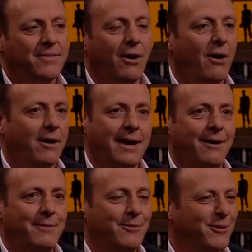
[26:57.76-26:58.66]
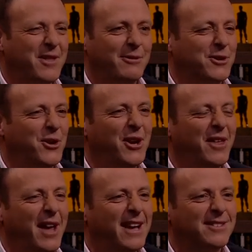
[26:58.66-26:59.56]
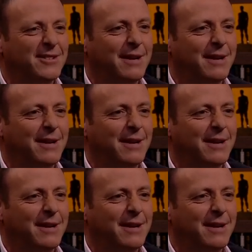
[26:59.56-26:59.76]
I can't remember. I think it was 30,000 or